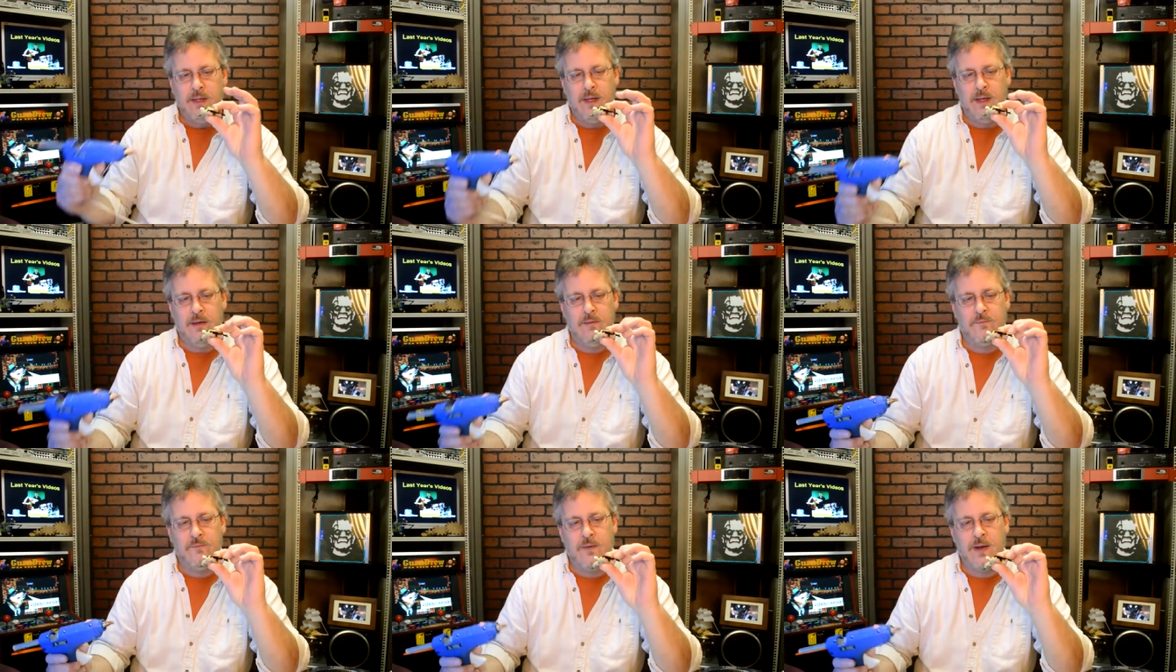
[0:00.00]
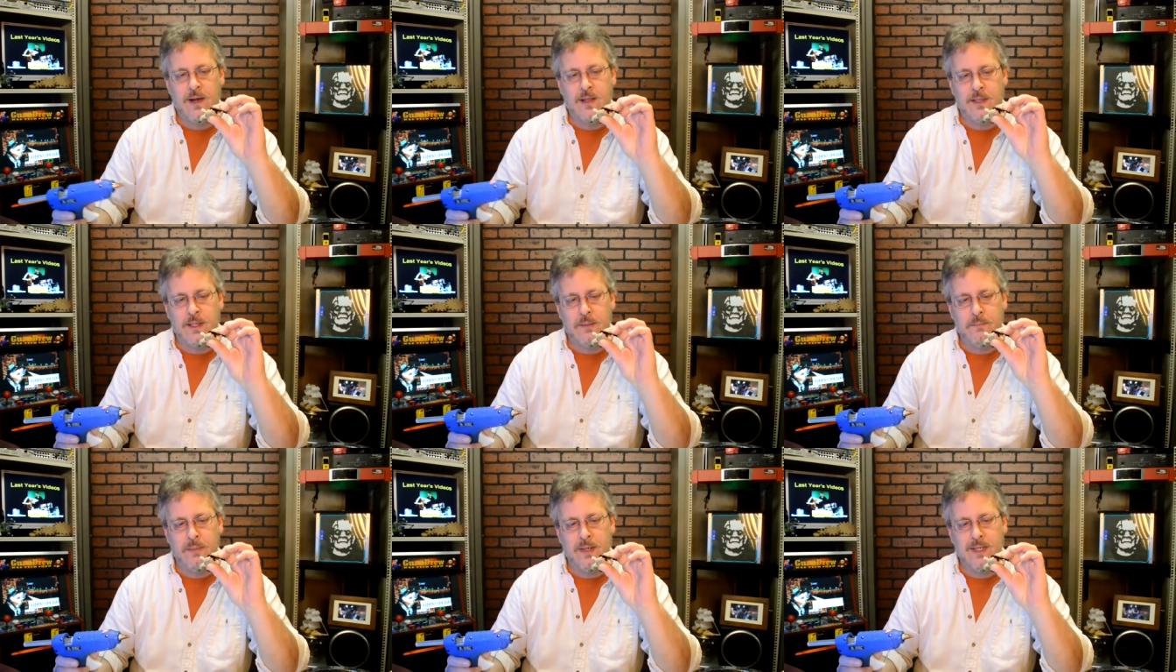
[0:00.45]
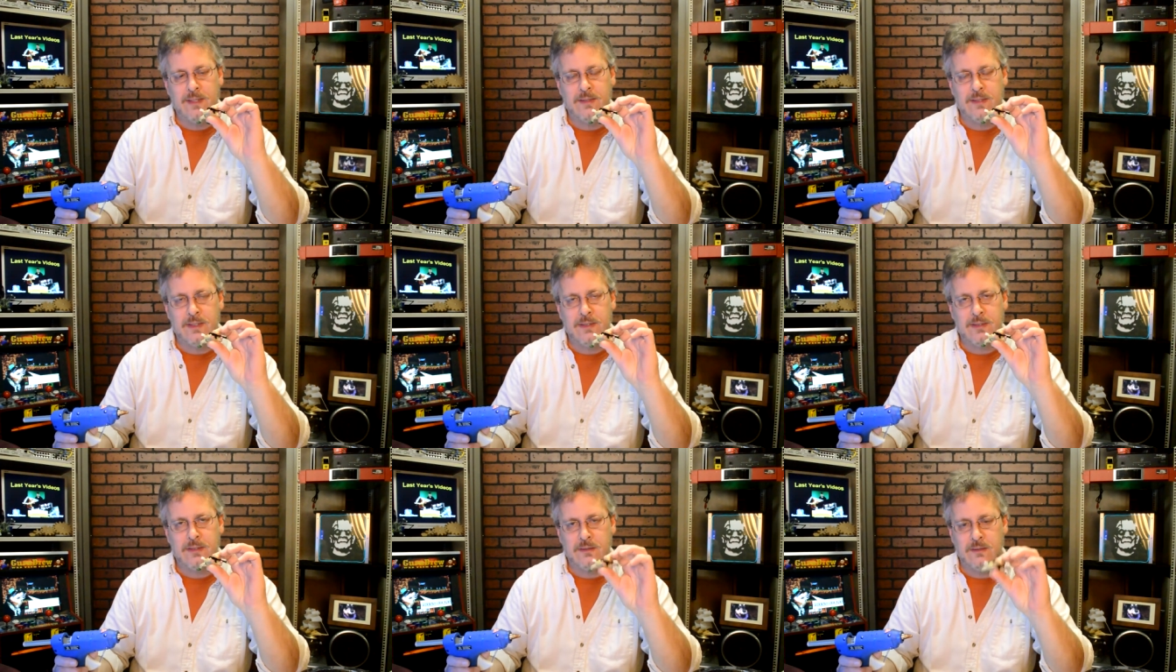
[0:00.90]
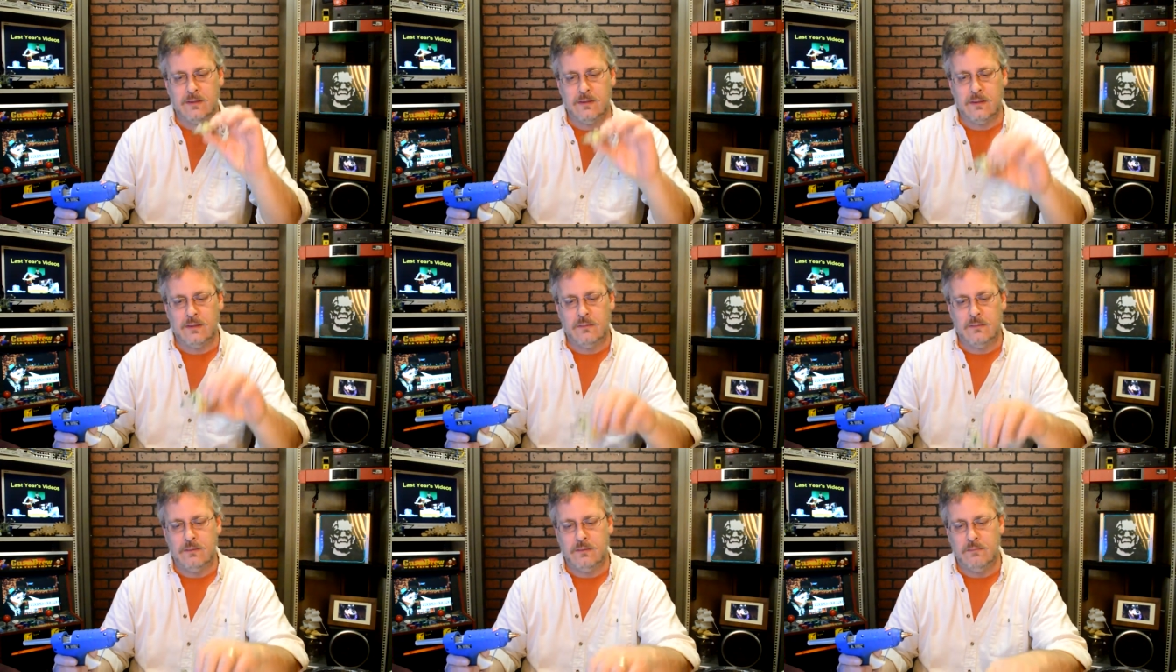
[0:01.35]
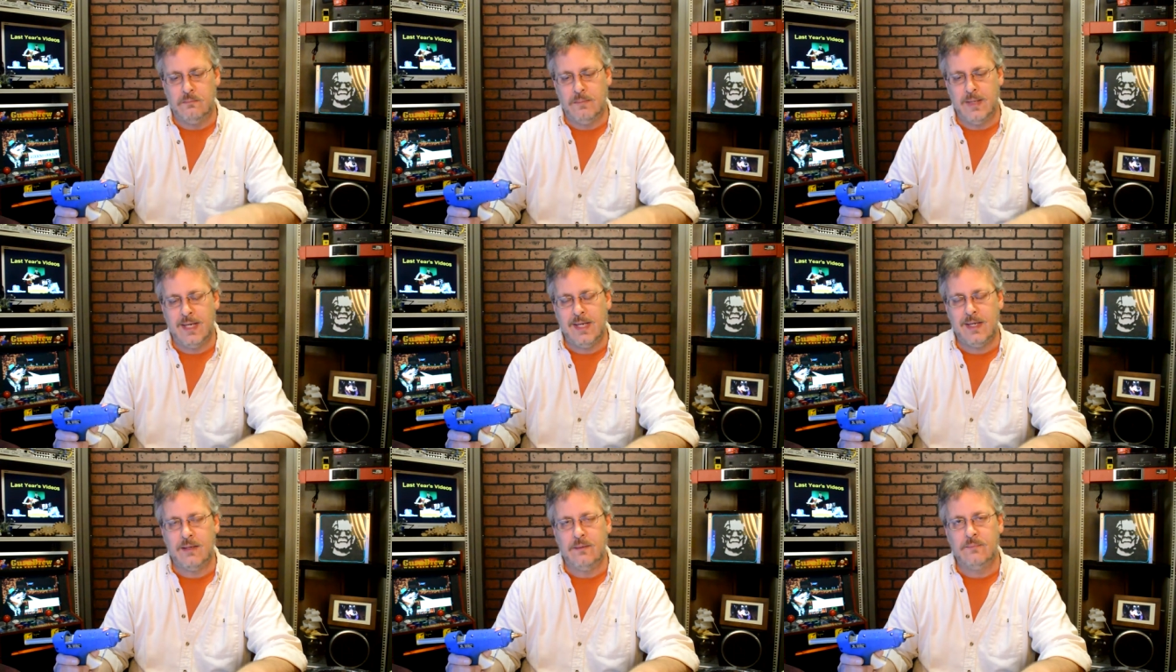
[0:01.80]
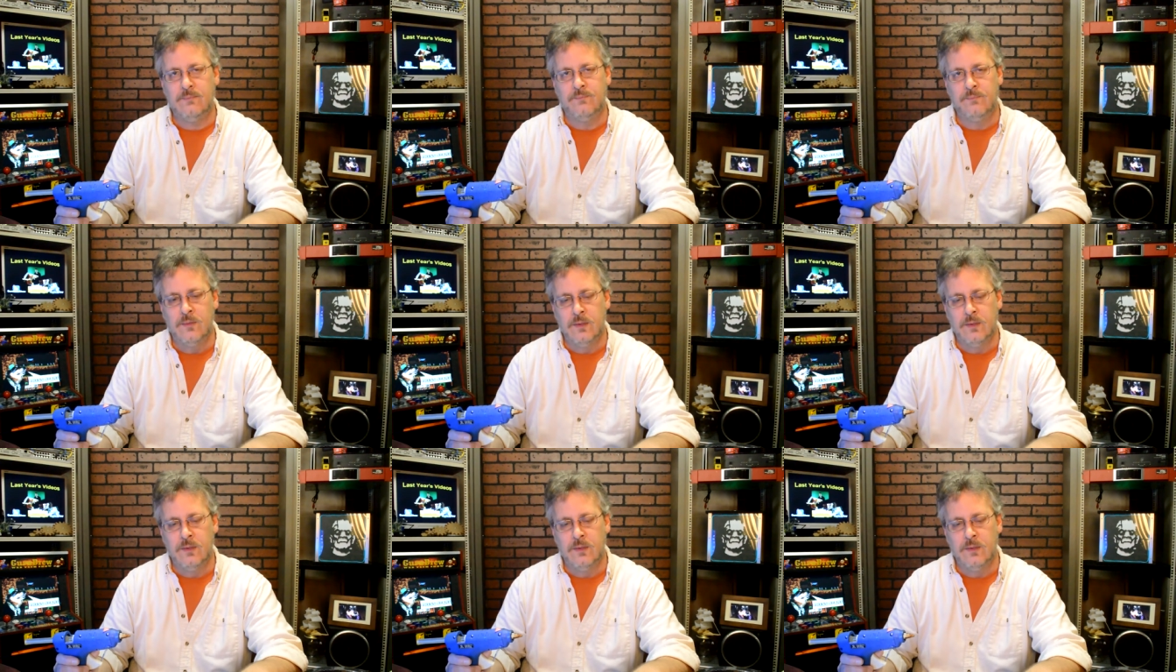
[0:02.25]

and finally made this little man.